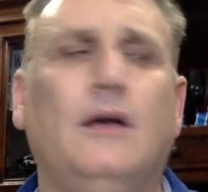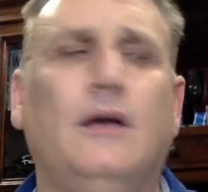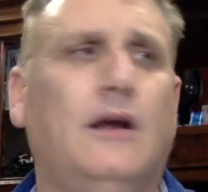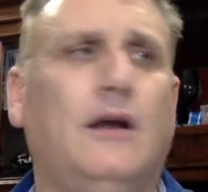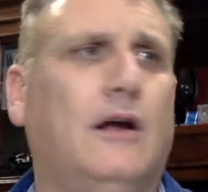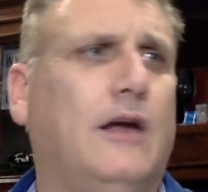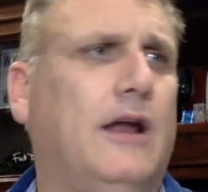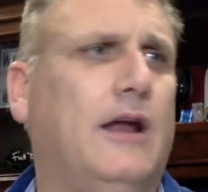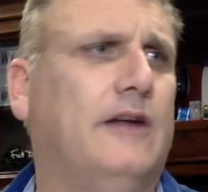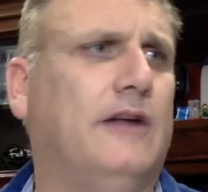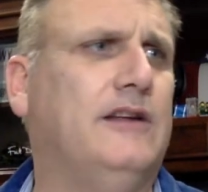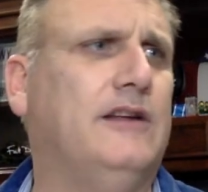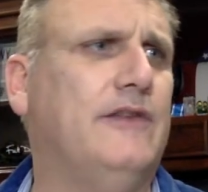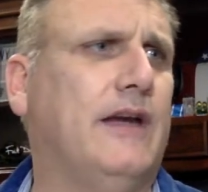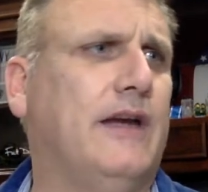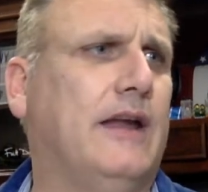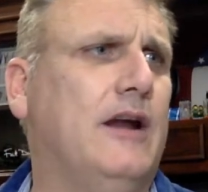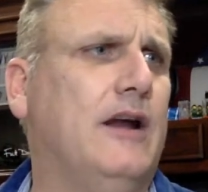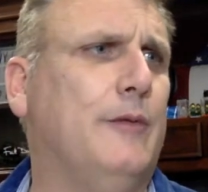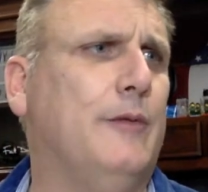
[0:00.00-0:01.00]
I'll see
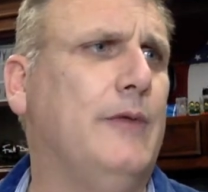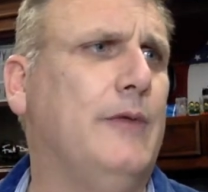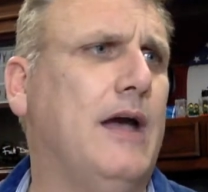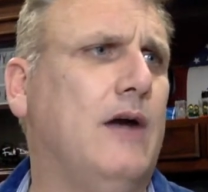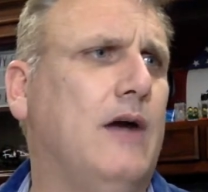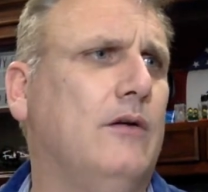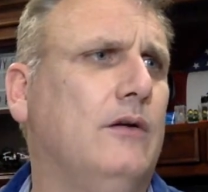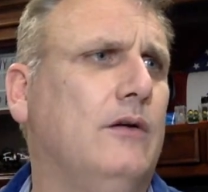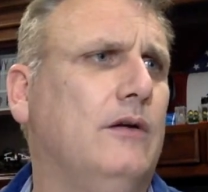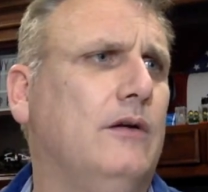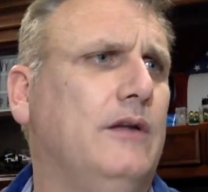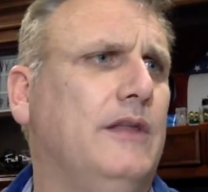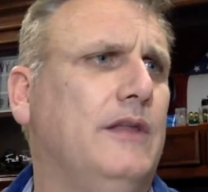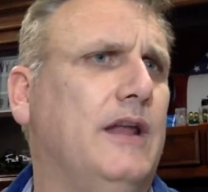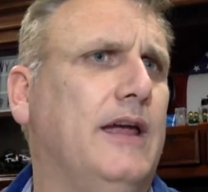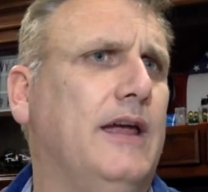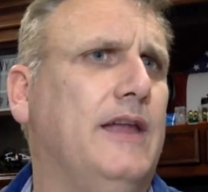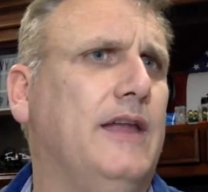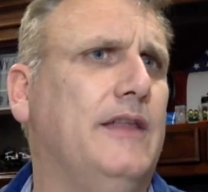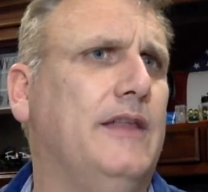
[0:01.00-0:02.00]
if I can help you out in
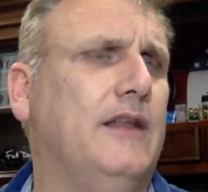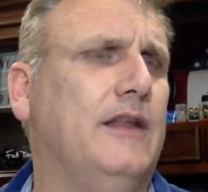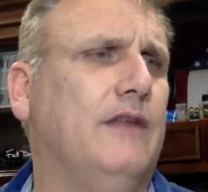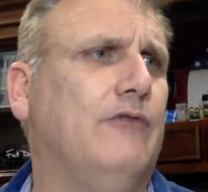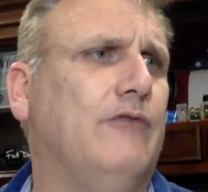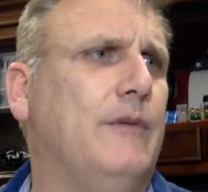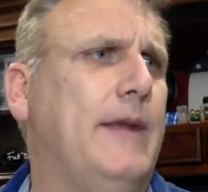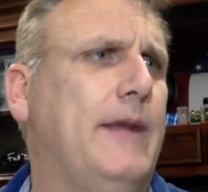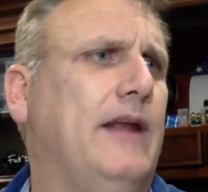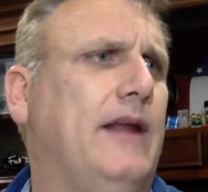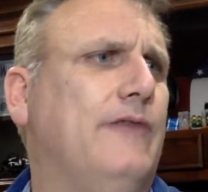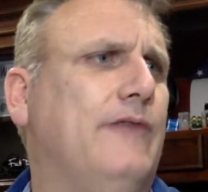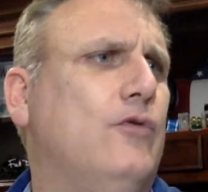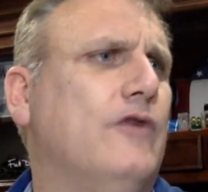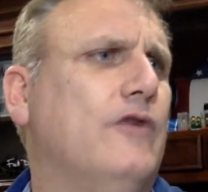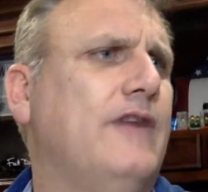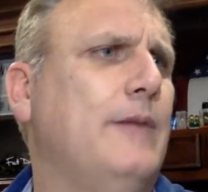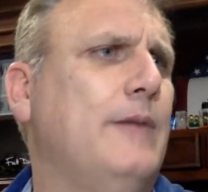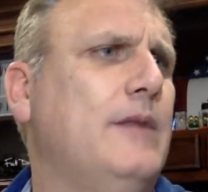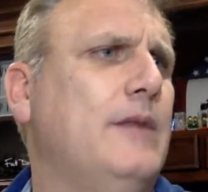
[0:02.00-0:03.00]
the remaining
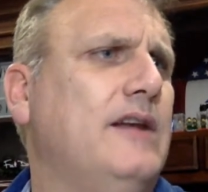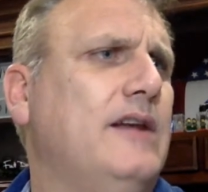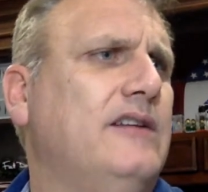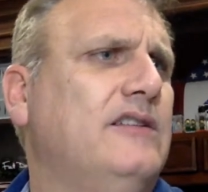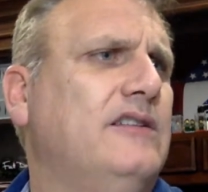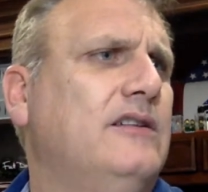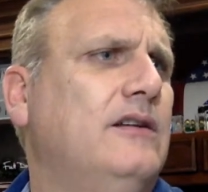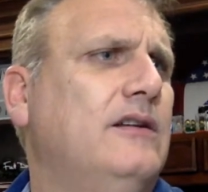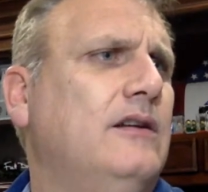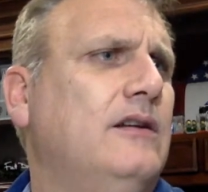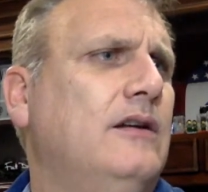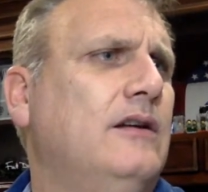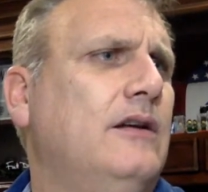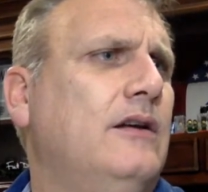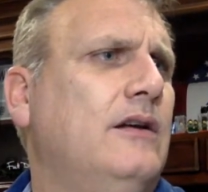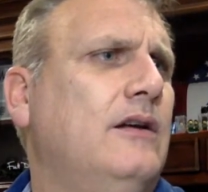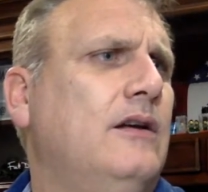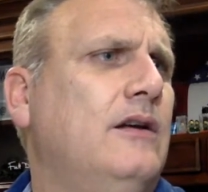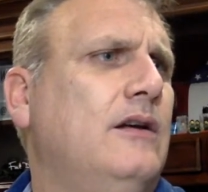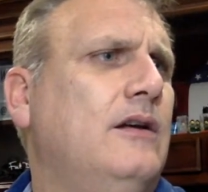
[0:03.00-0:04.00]
4 or 5 minutes.
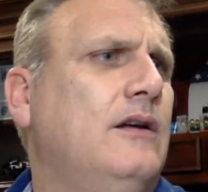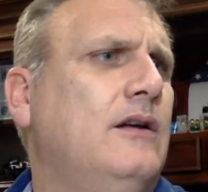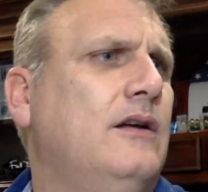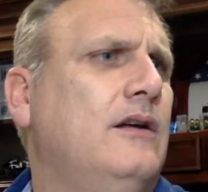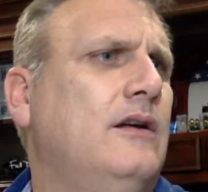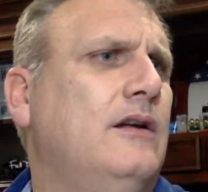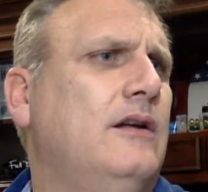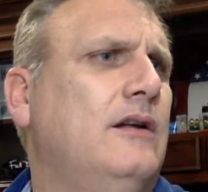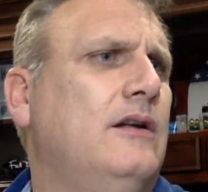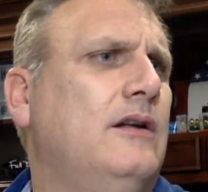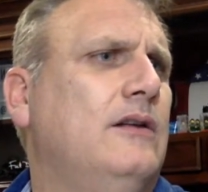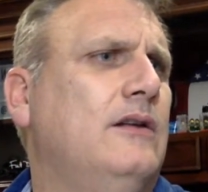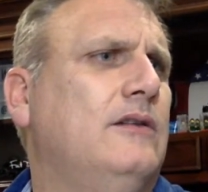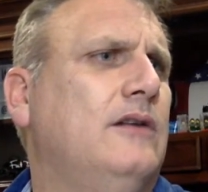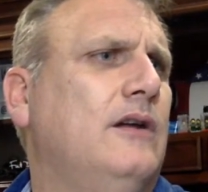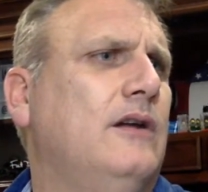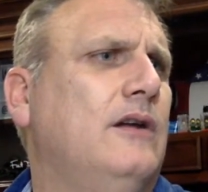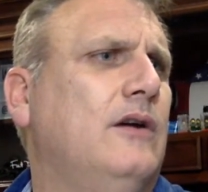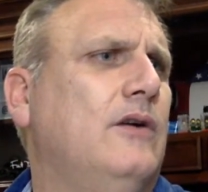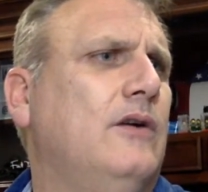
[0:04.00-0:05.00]

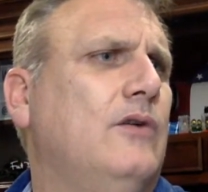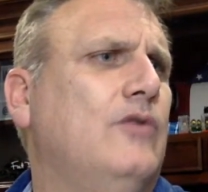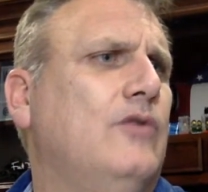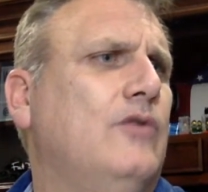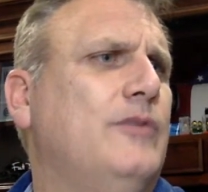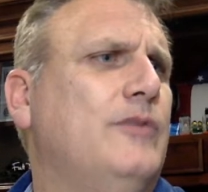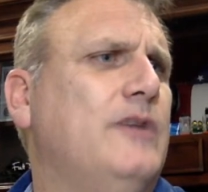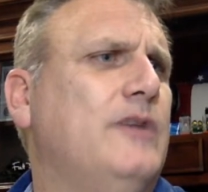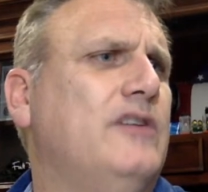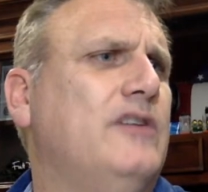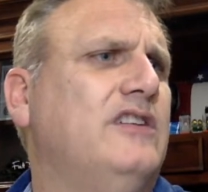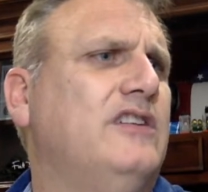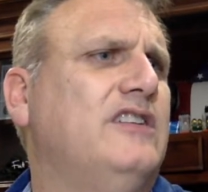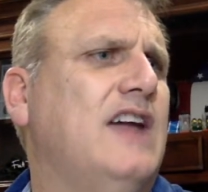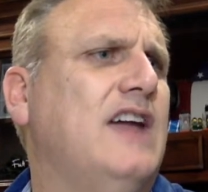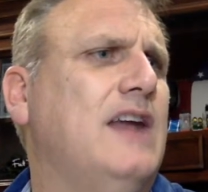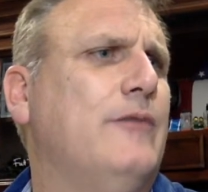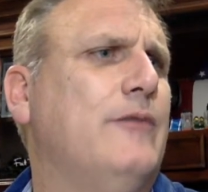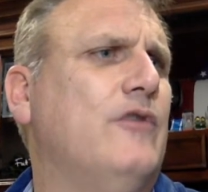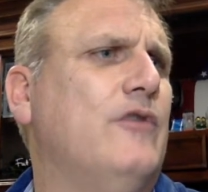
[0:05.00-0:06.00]
So Chris Payne says,
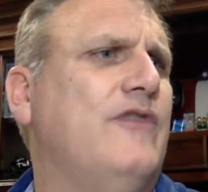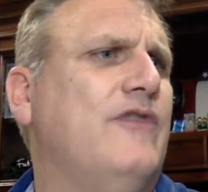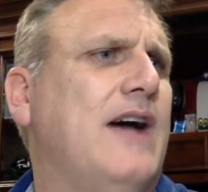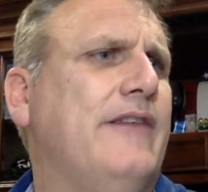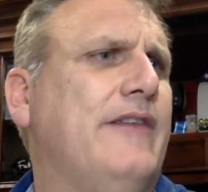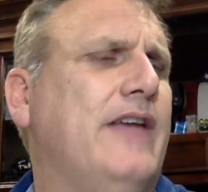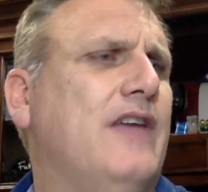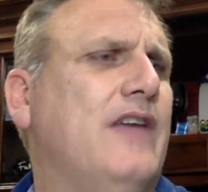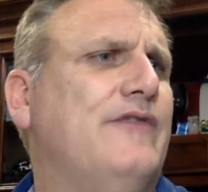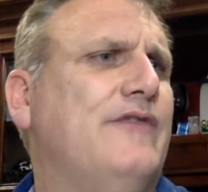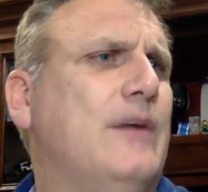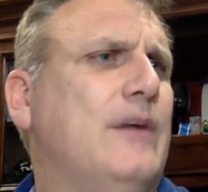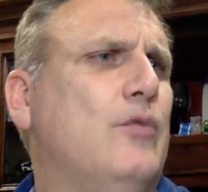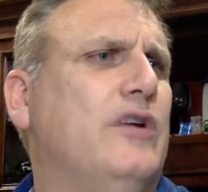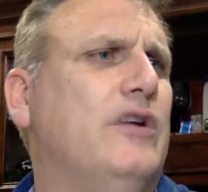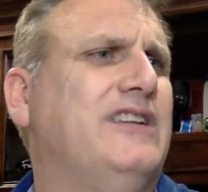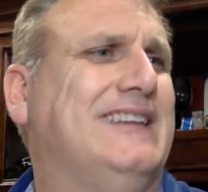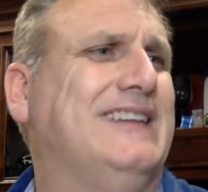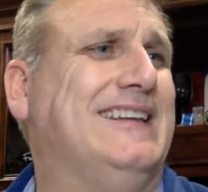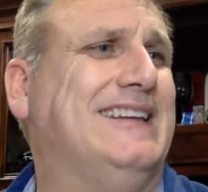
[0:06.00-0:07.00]
sign up for a 5K on
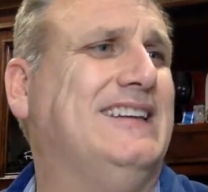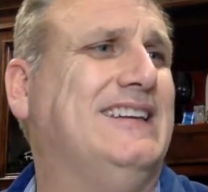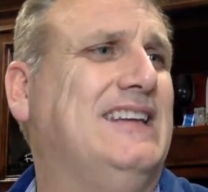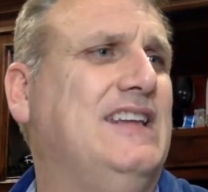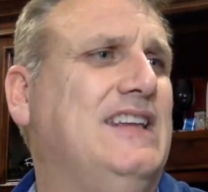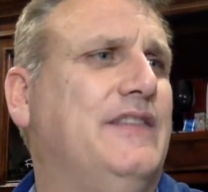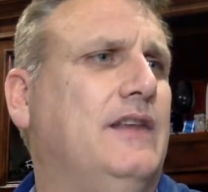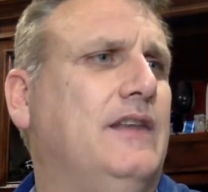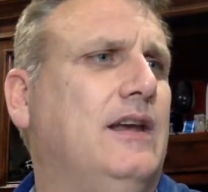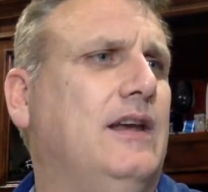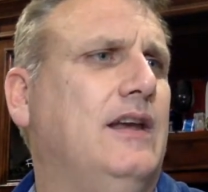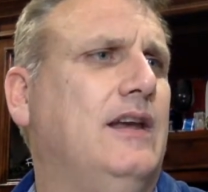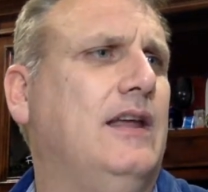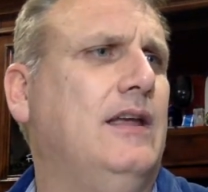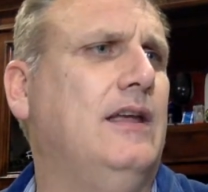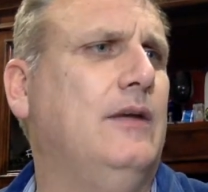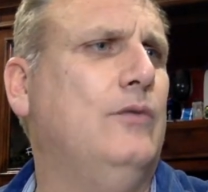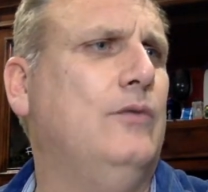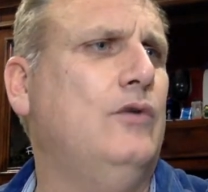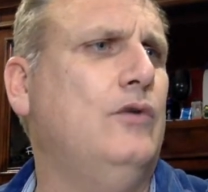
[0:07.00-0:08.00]
February 16th in
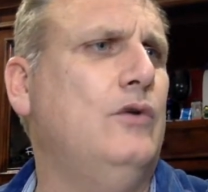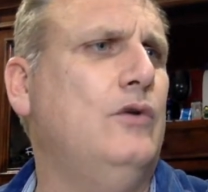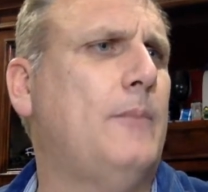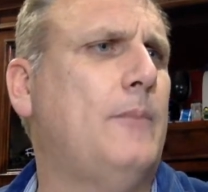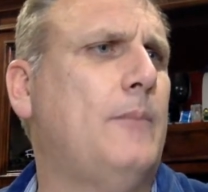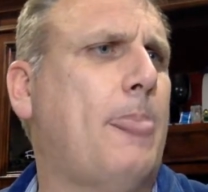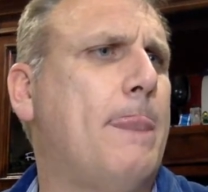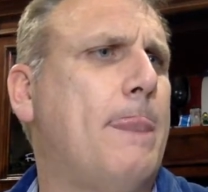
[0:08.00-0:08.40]
Indy. Woo!